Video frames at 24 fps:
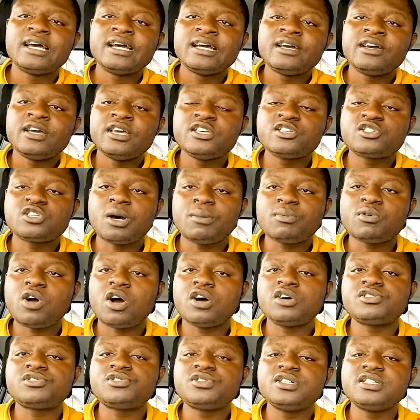In some
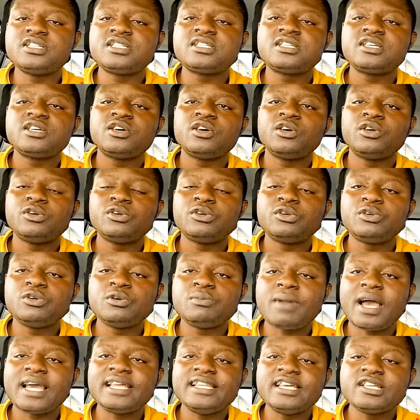countries, you
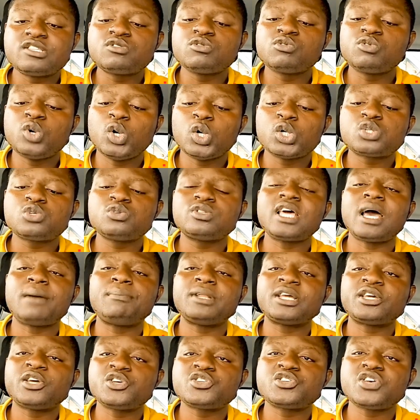might need to go to the
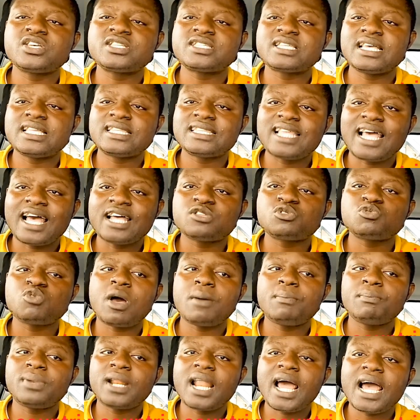application center to
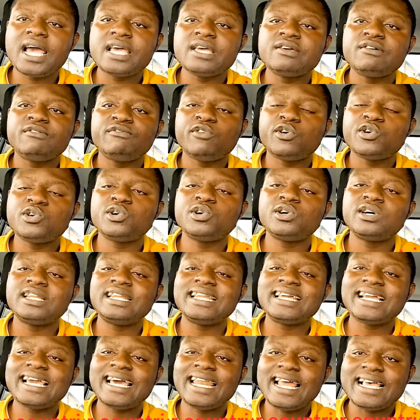apply for your
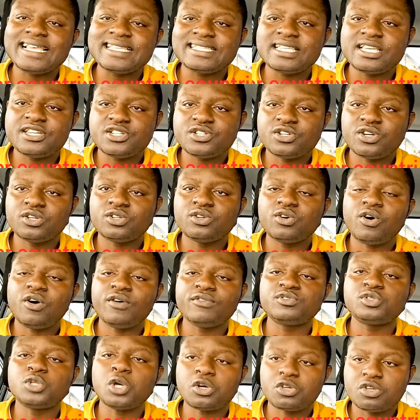legalization
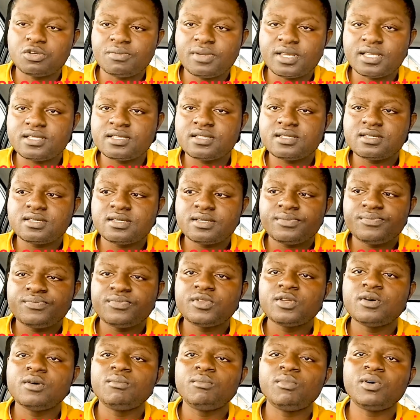of documents.
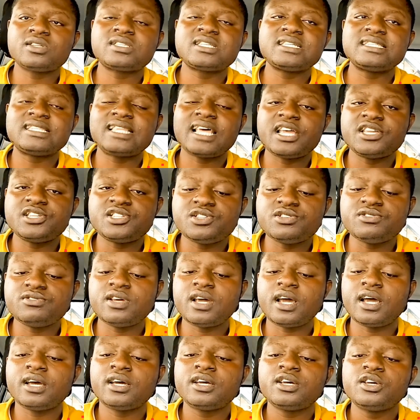But in
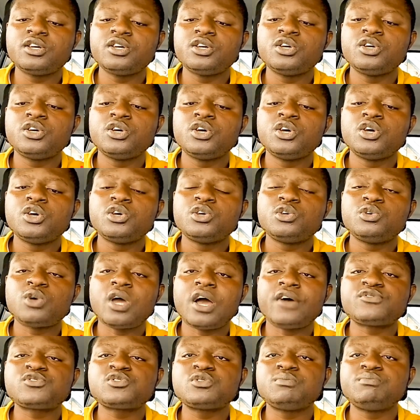Nigeria, you
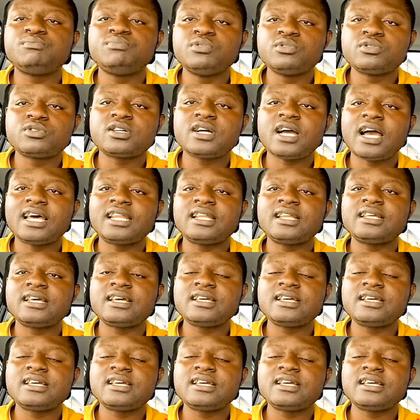have to book an